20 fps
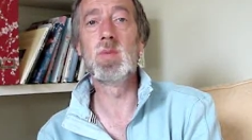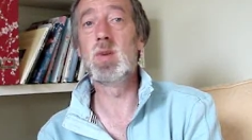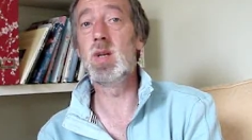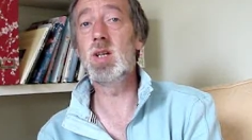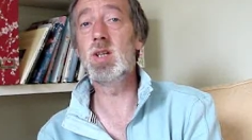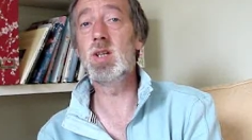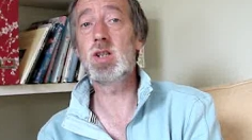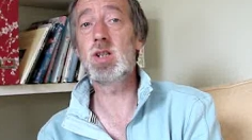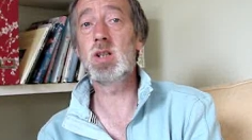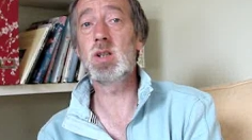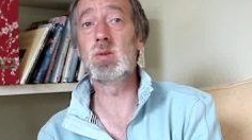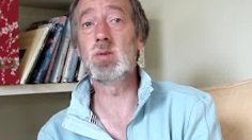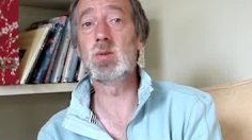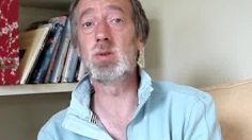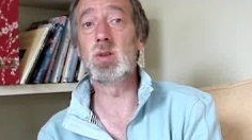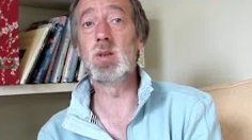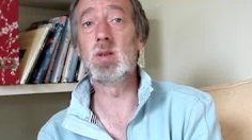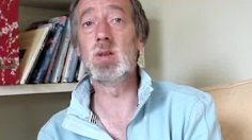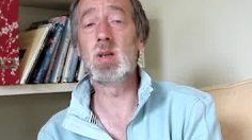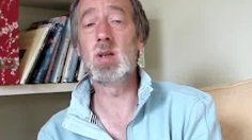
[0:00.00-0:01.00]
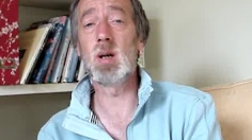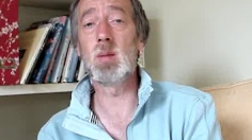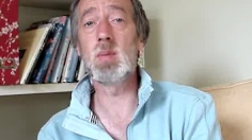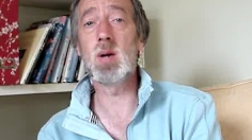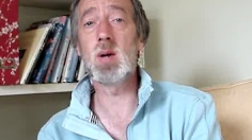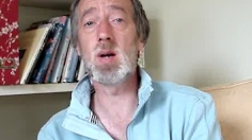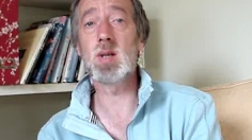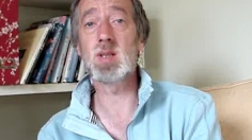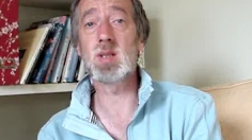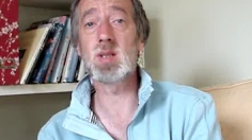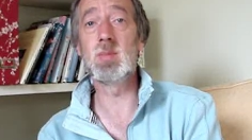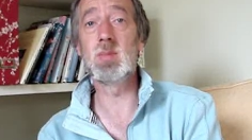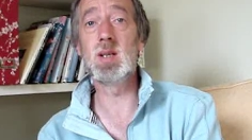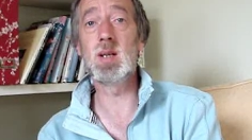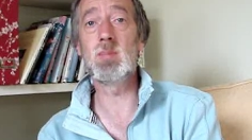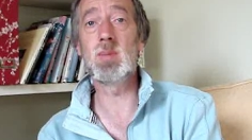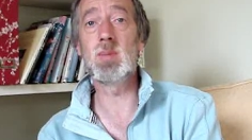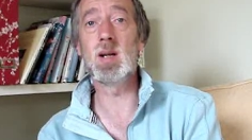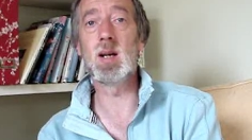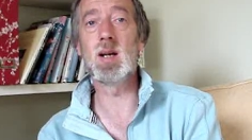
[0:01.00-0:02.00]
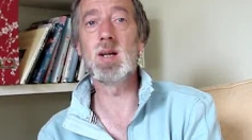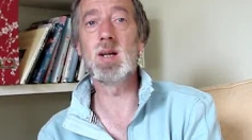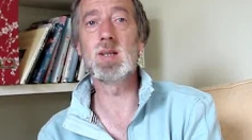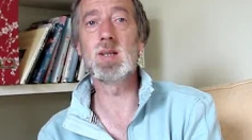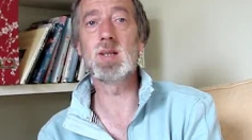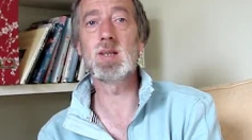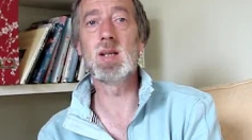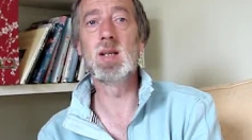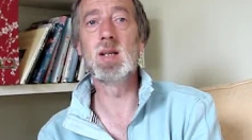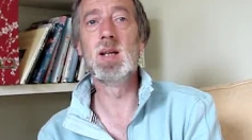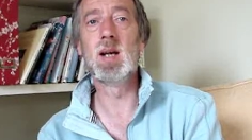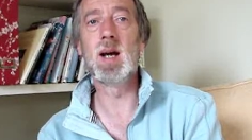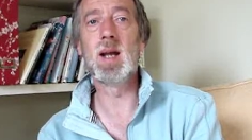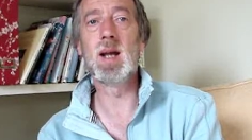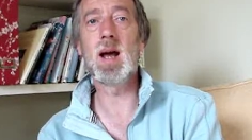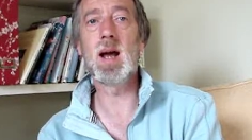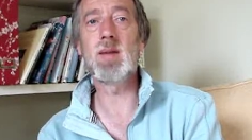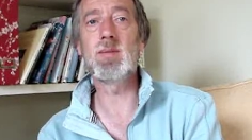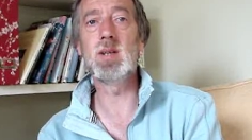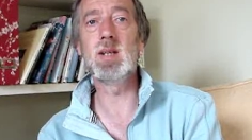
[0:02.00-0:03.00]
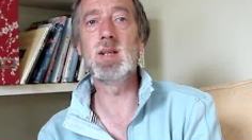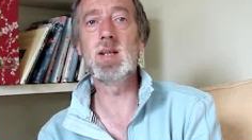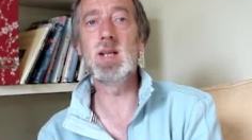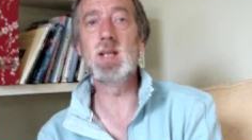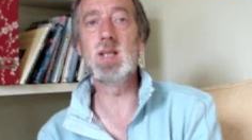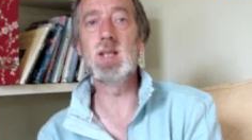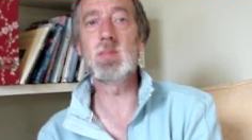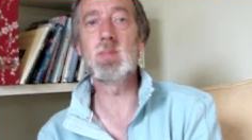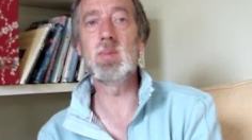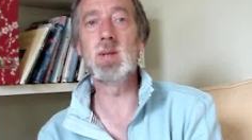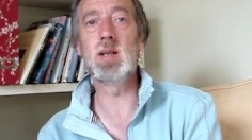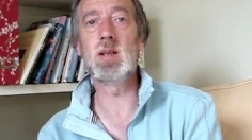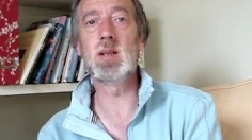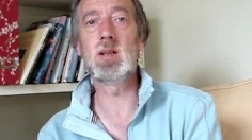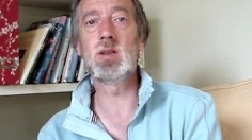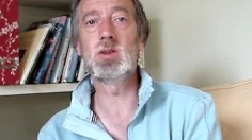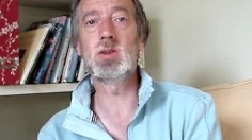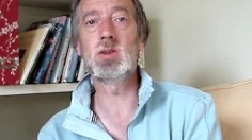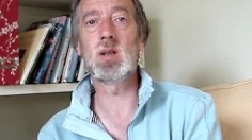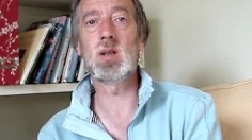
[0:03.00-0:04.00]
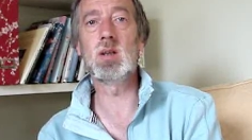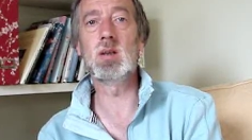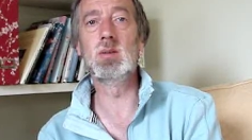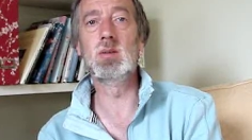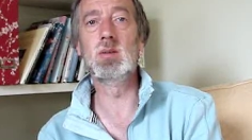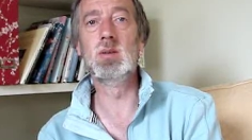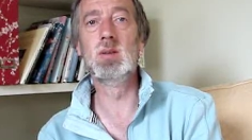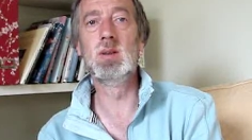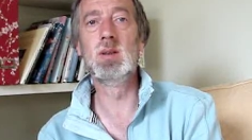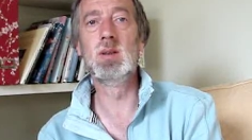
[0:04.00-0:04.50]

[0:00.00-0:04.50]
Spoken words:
These children are master manipulators and have a need to be in control.